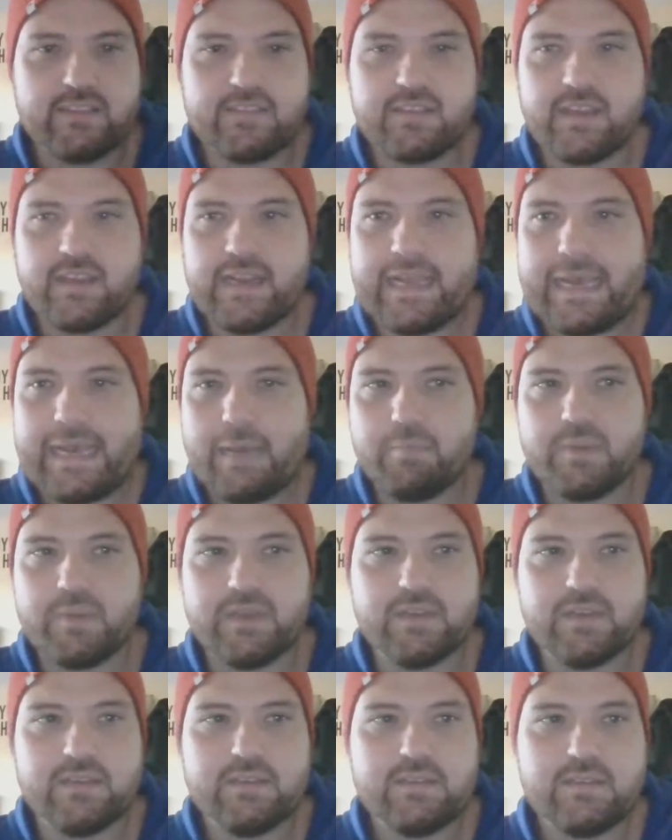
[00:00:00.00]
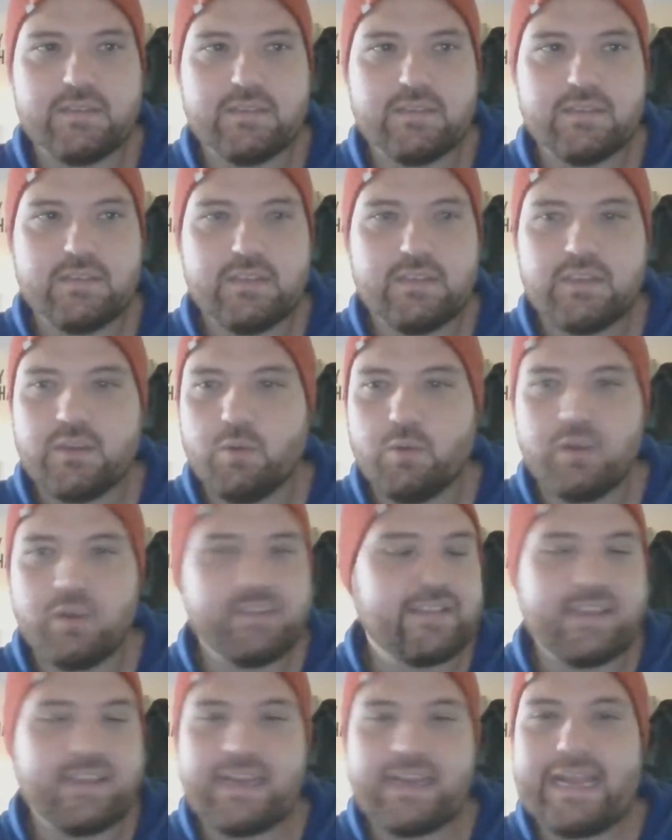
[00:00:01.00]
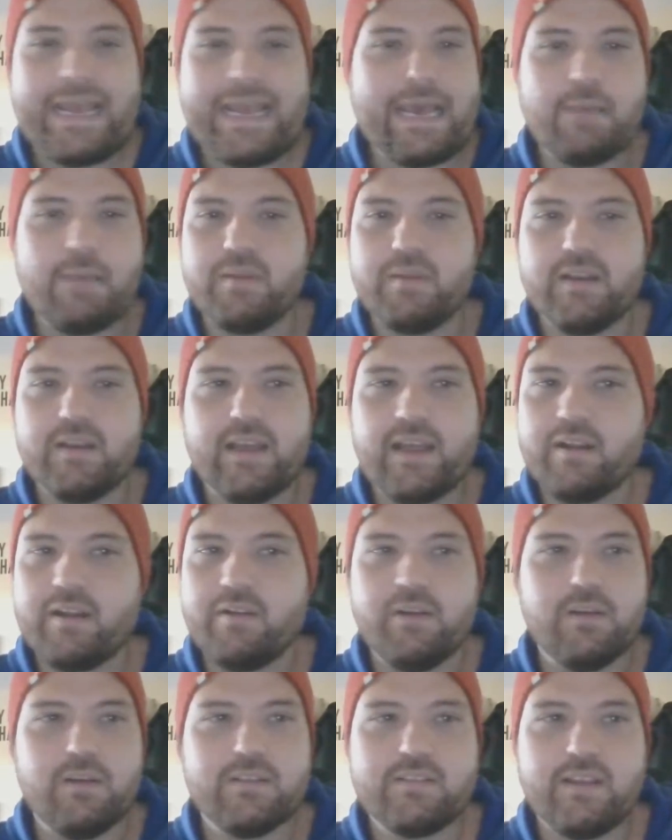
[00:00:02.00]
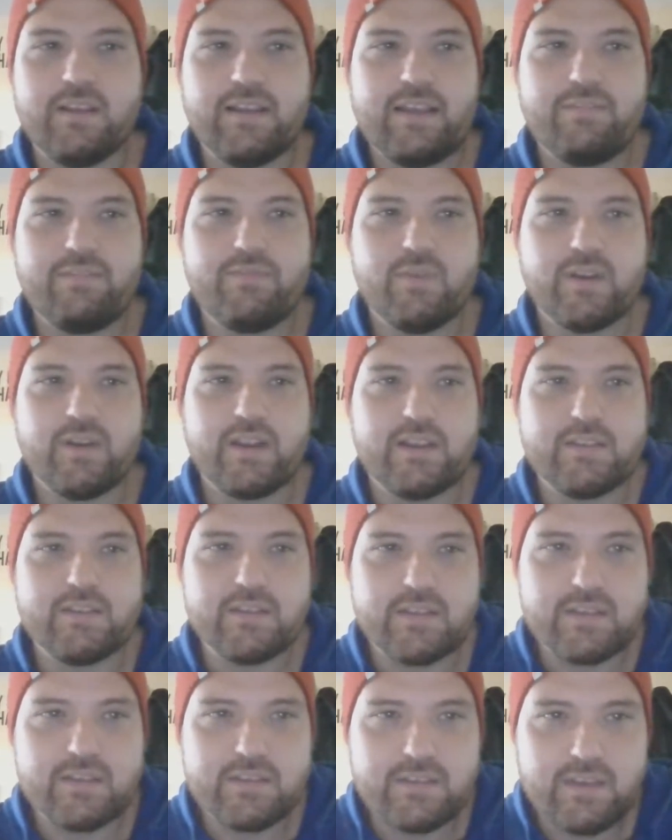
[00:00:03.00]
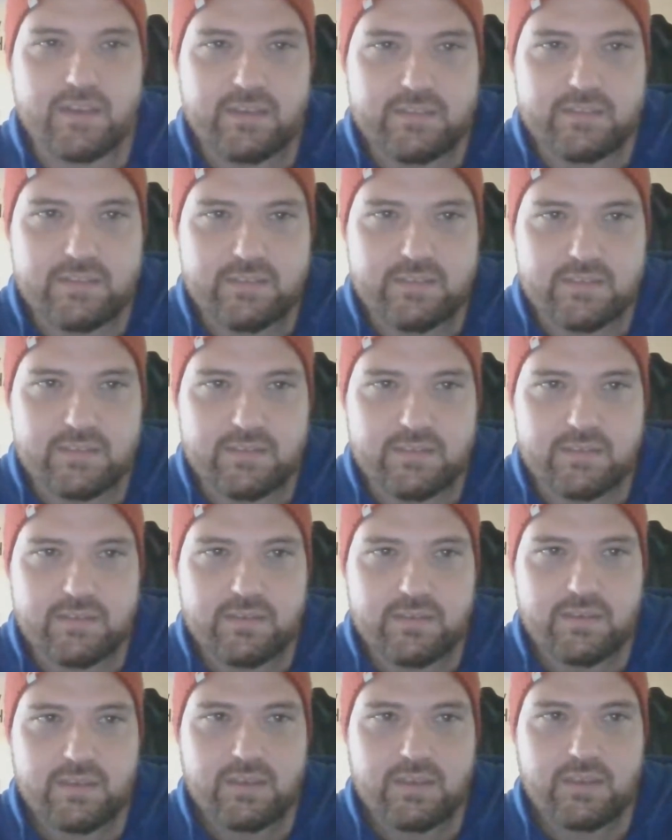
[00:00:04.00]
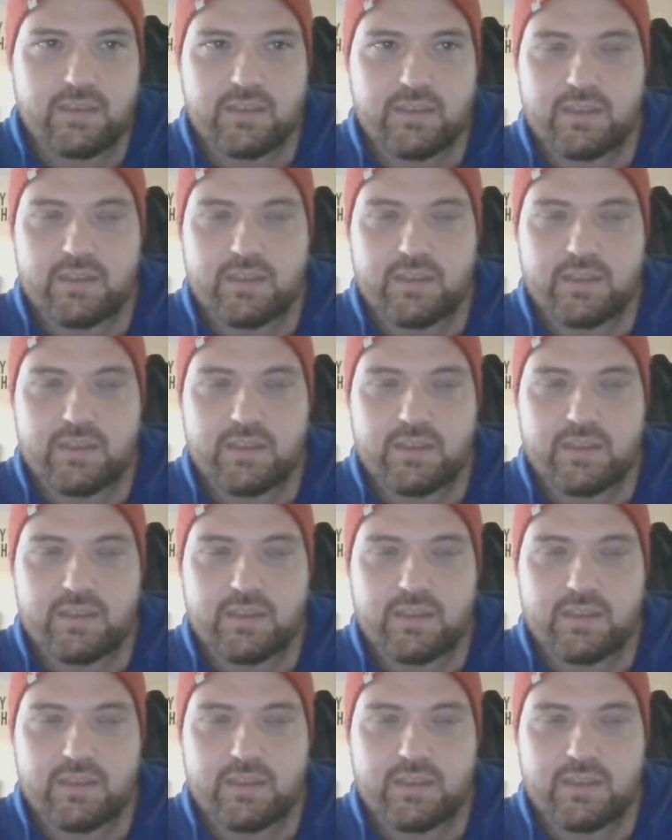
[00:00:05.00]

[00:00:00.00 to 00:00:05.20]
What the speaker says: What do you guys think is going to happen? What's going to happen? I don't know. I got 4 guys. Your connection is on.